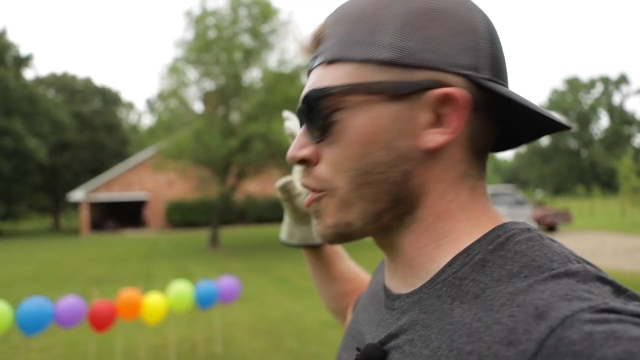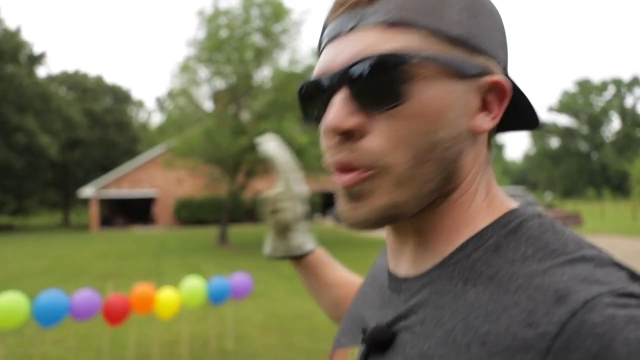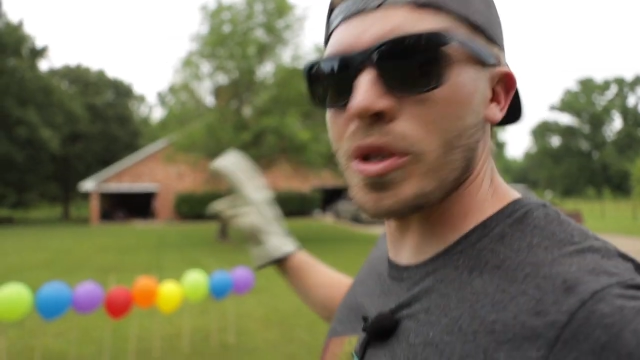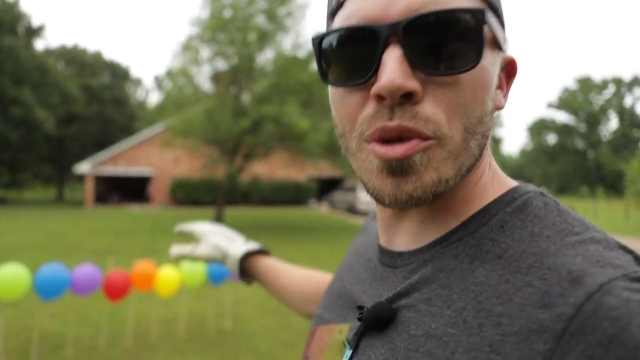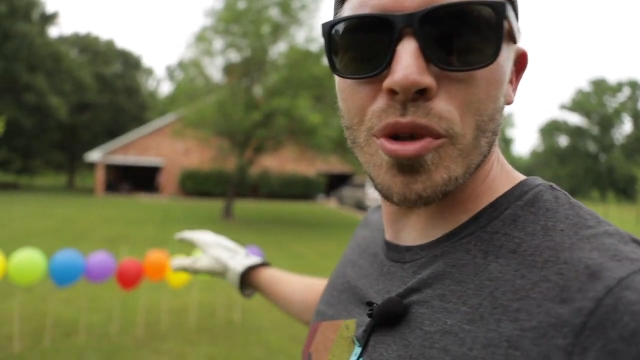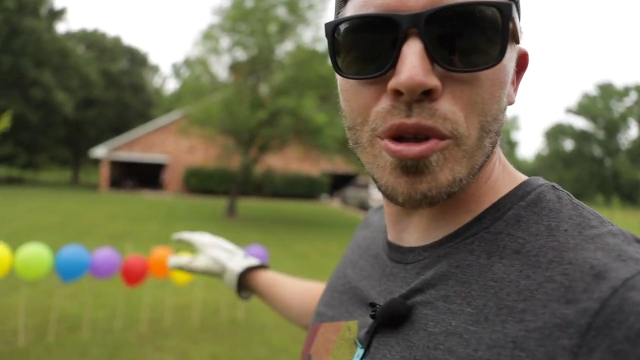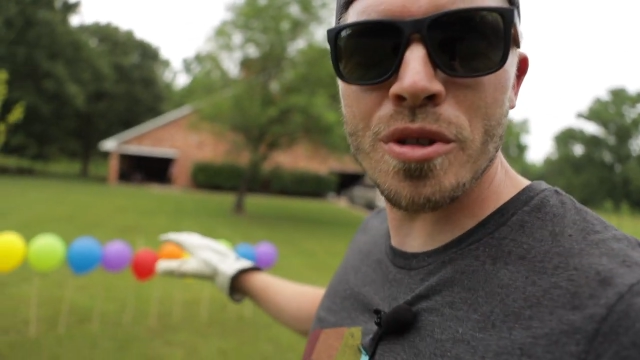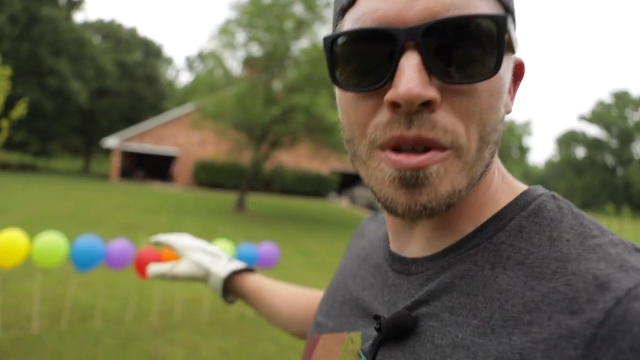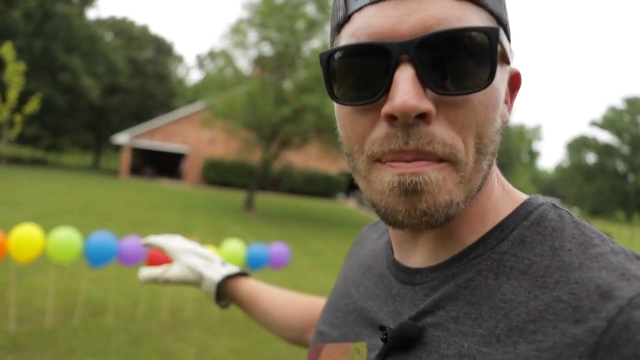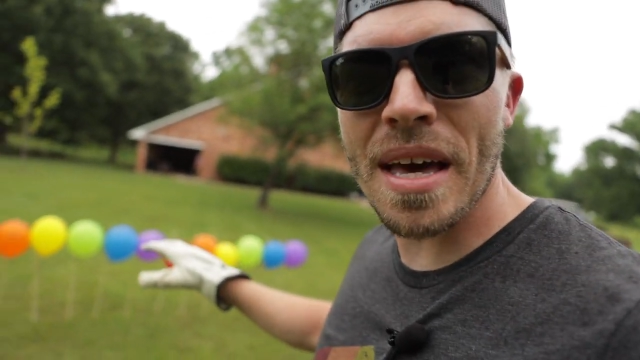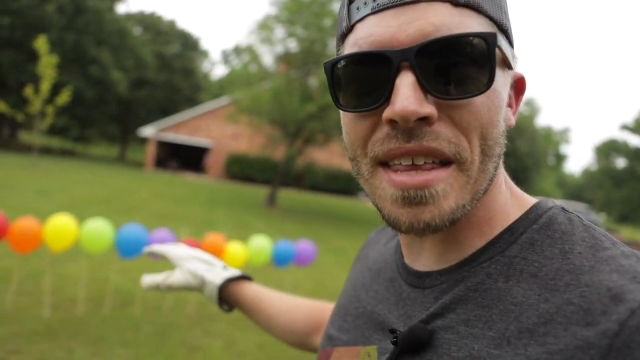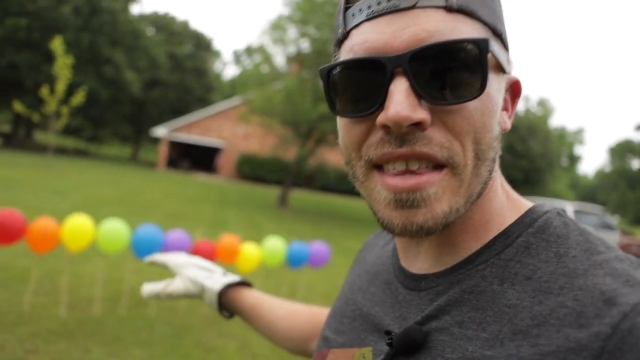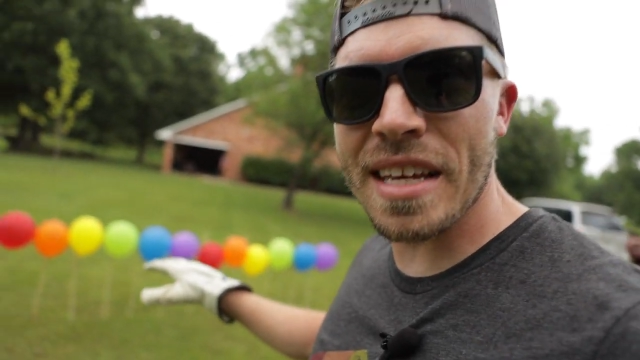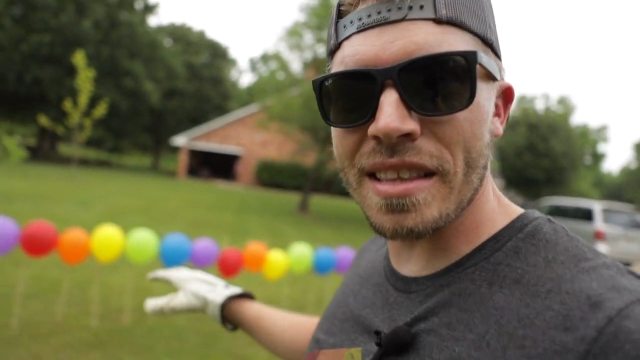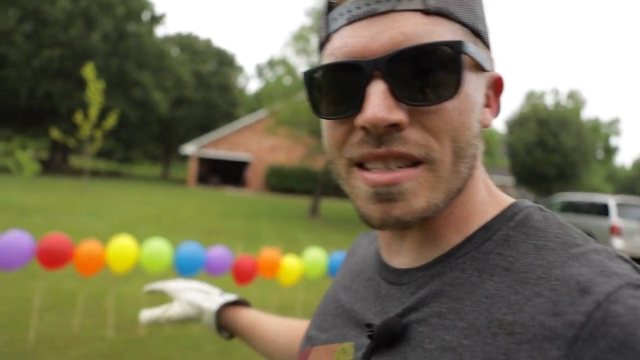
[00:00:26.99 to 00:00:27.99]
The reason we're using
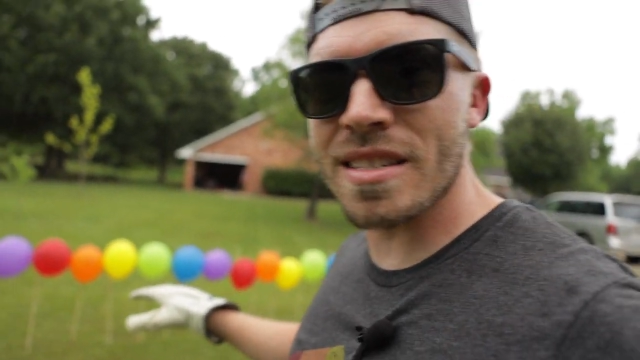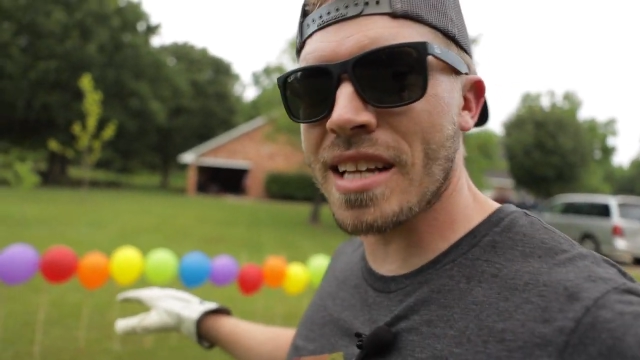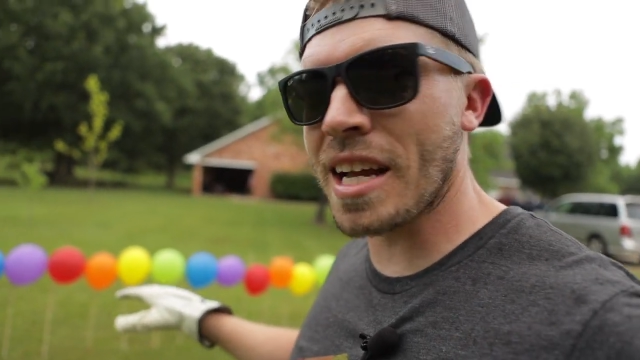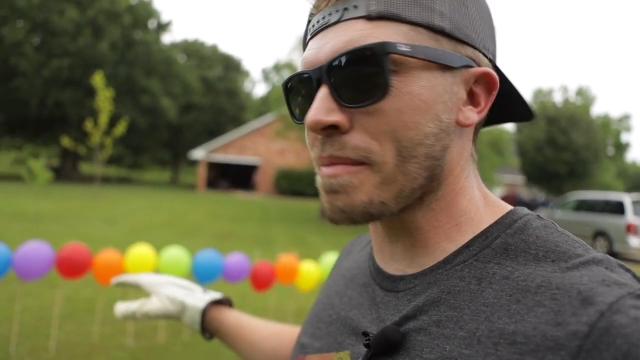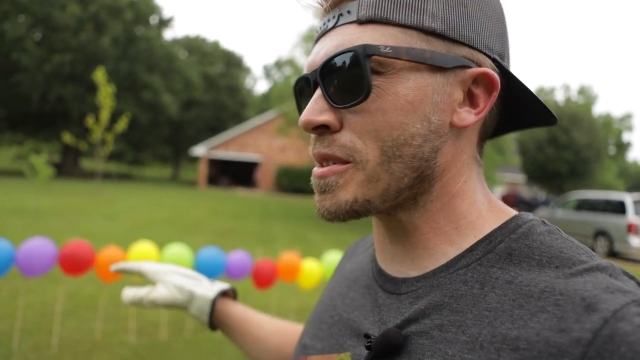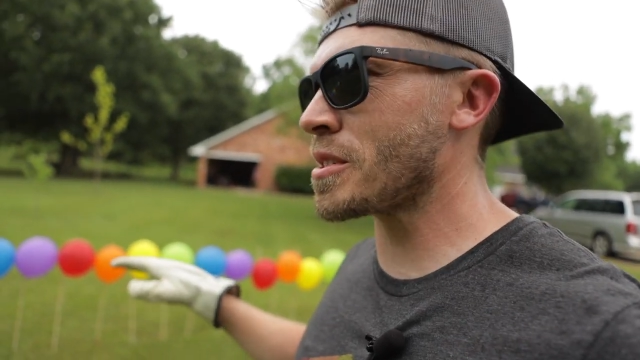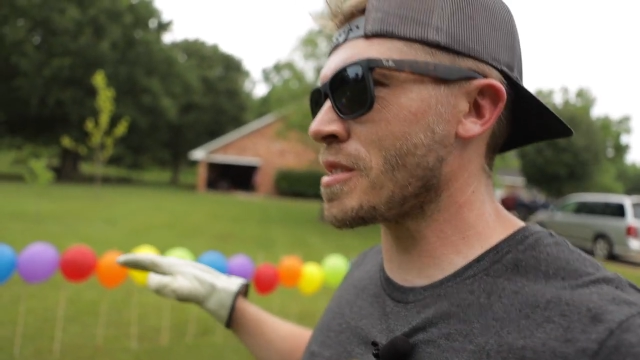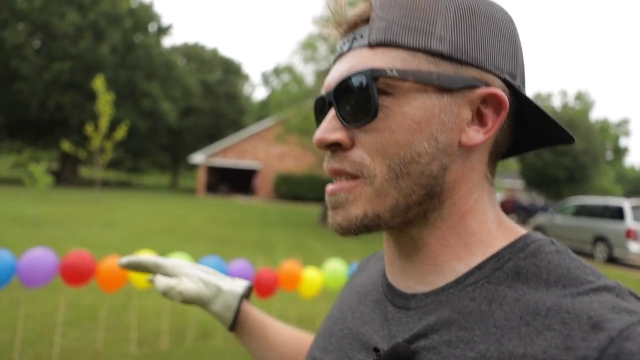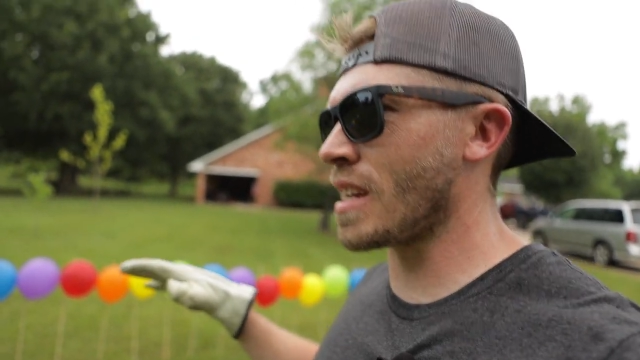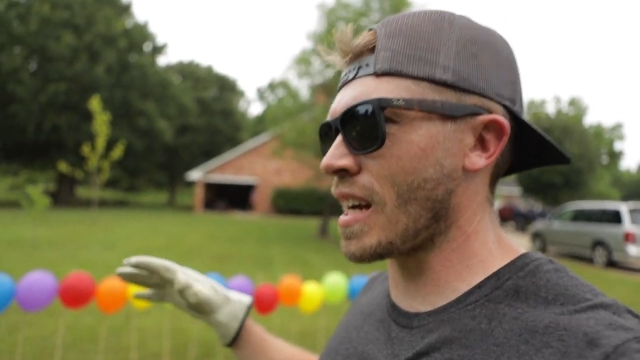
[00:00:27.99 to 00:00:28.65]
methane this time is, uh,